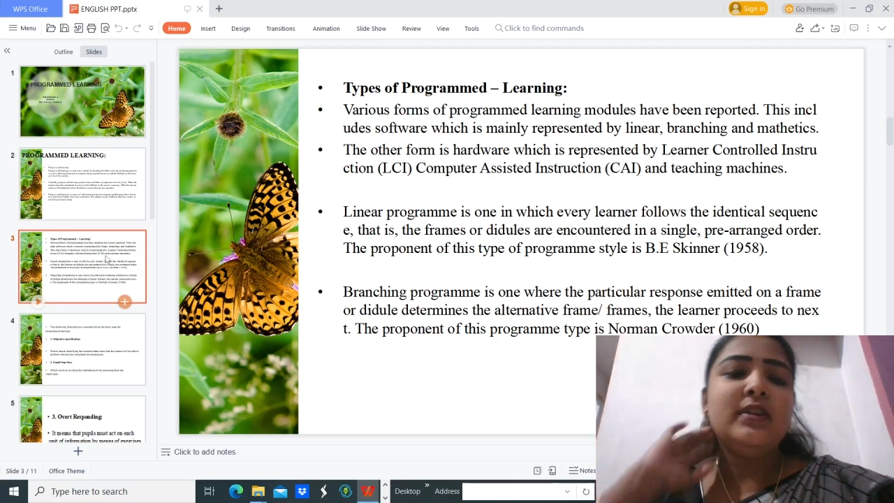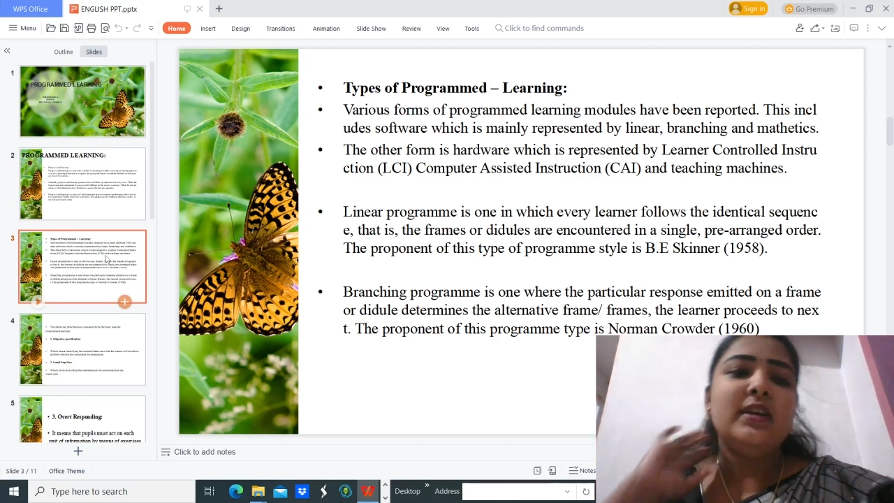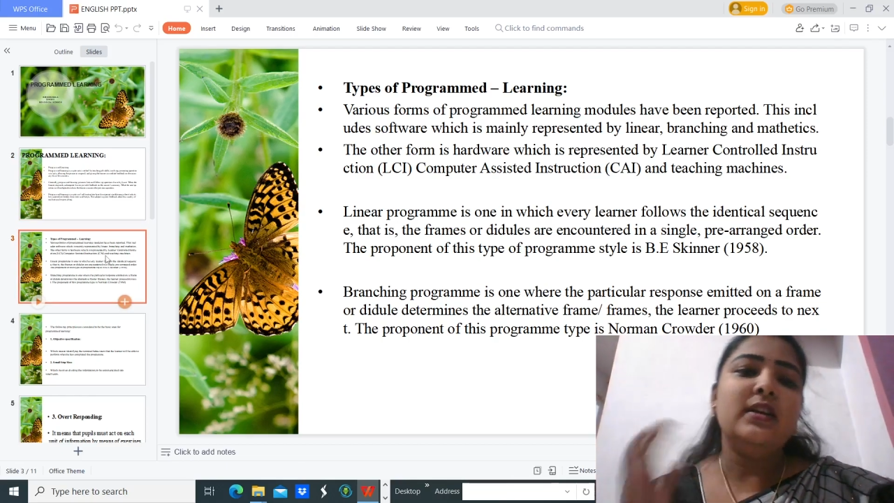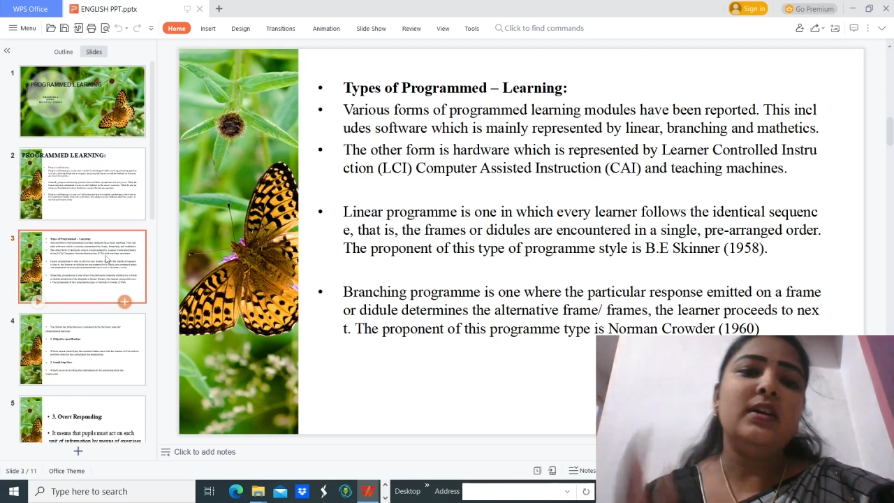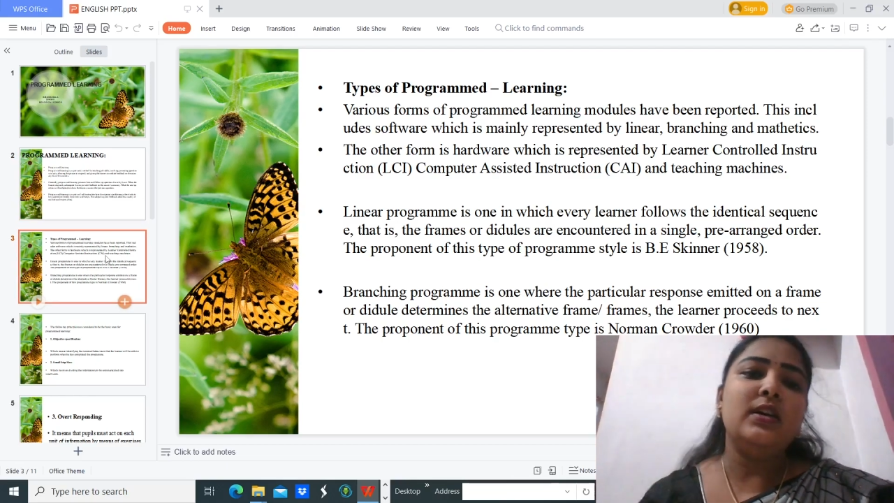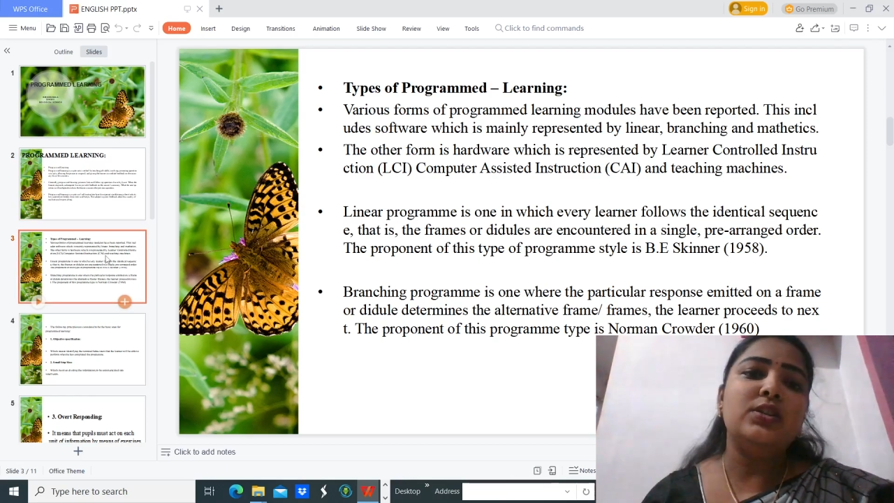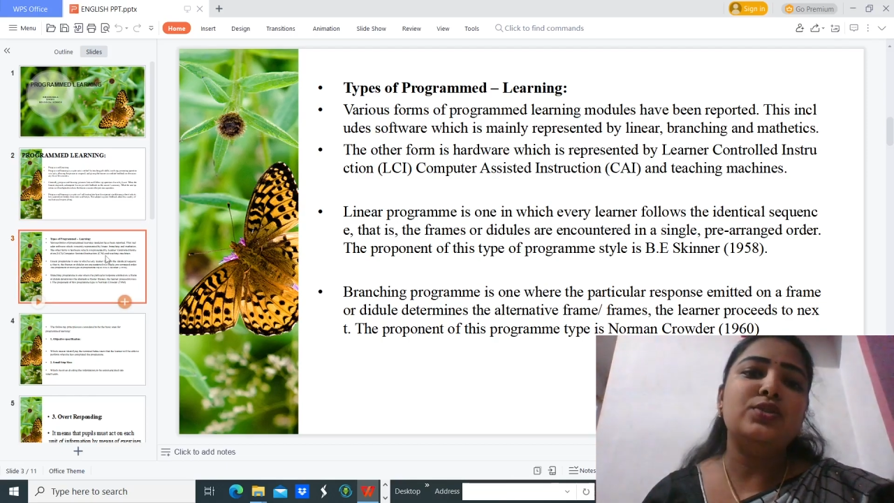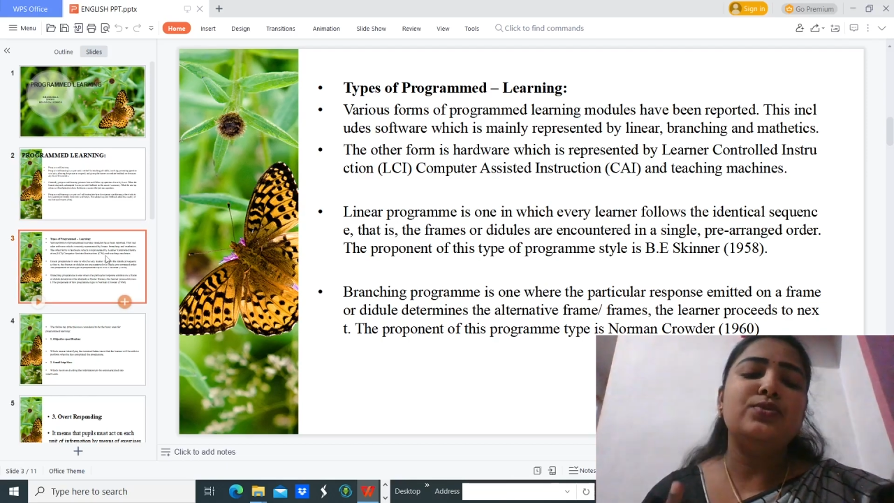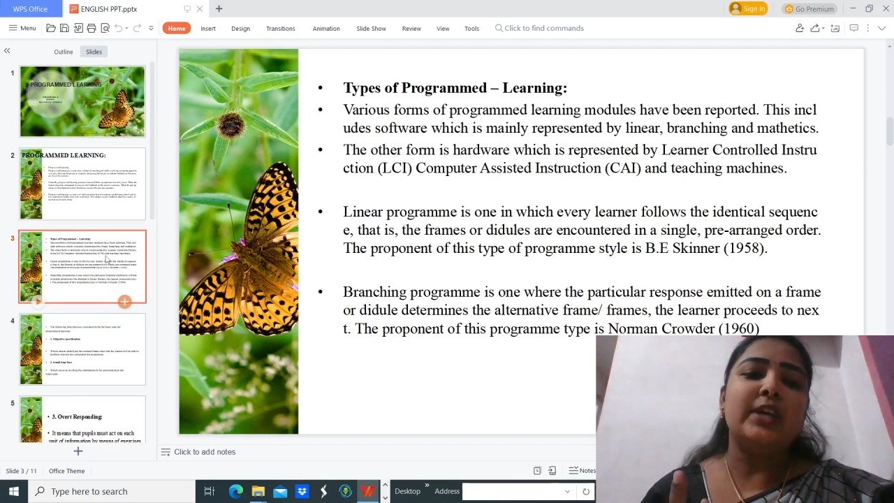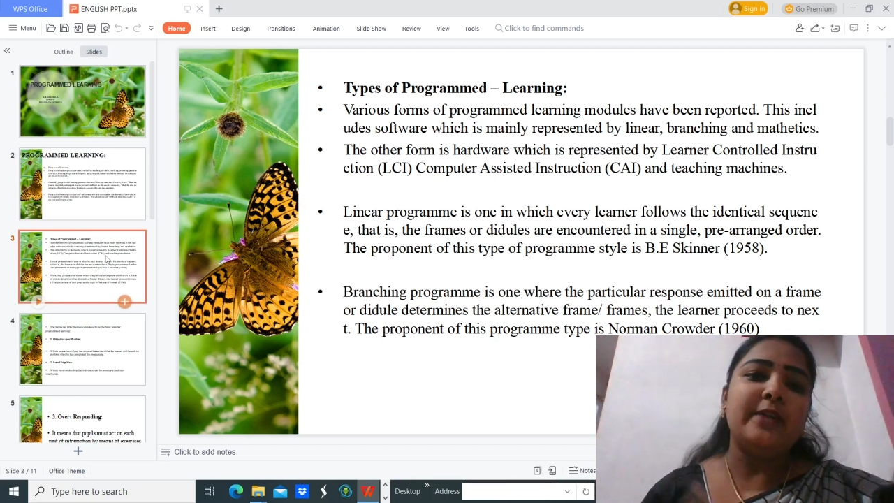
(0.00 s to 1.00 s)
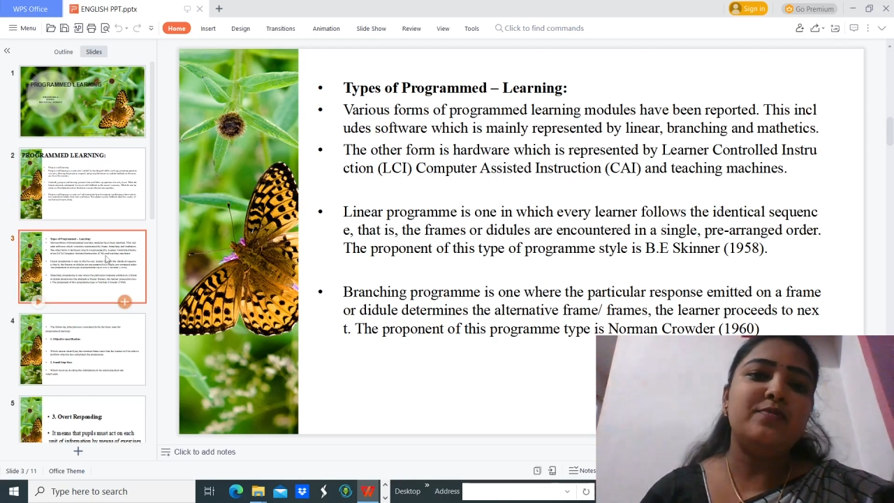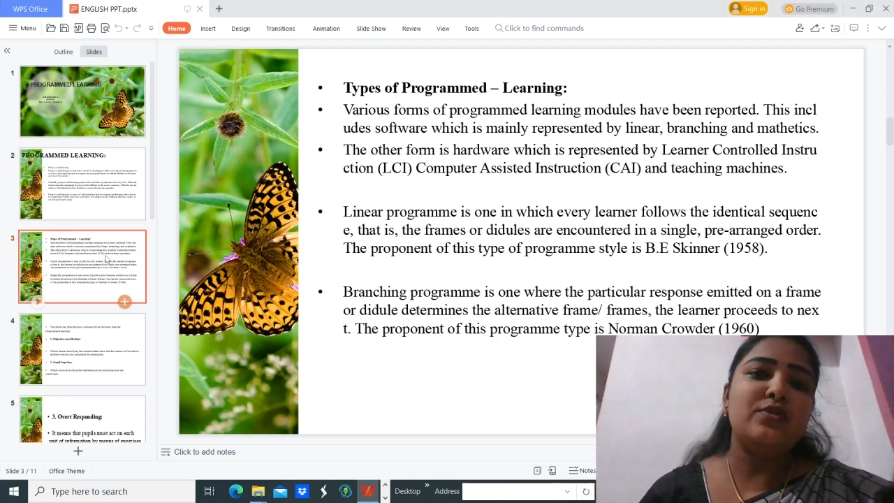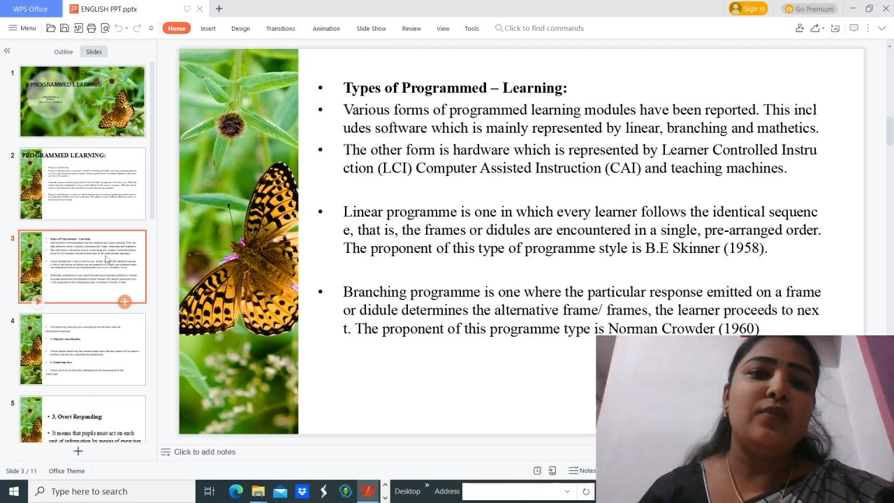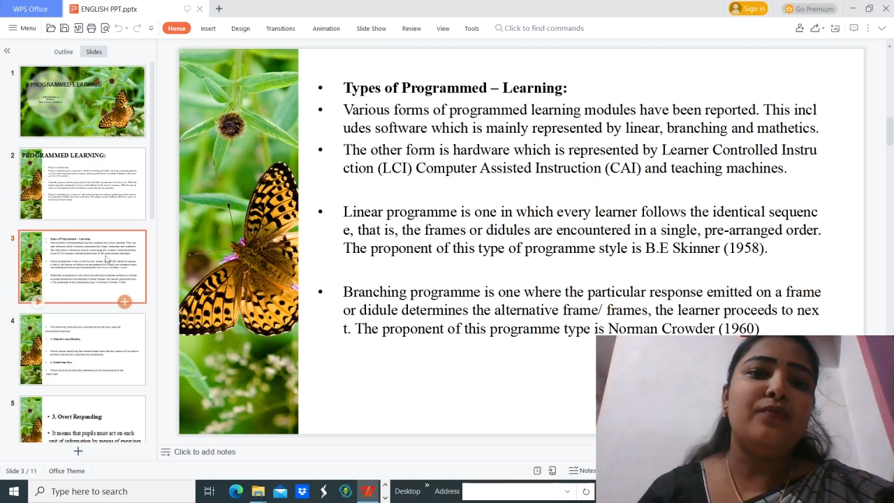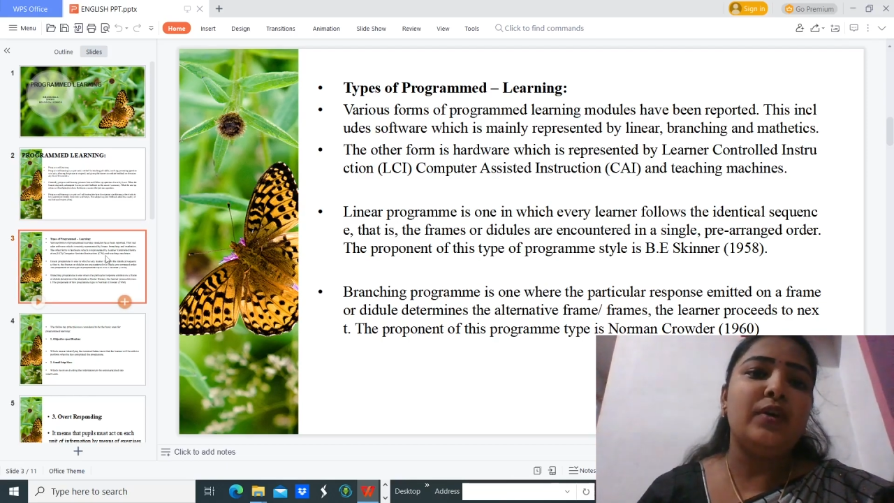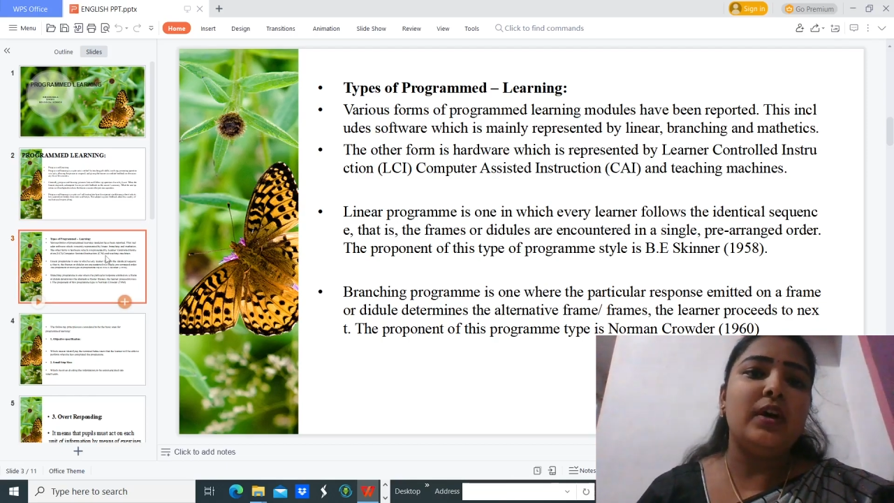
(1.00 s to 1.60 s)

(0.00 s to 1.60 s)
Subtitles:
than two types of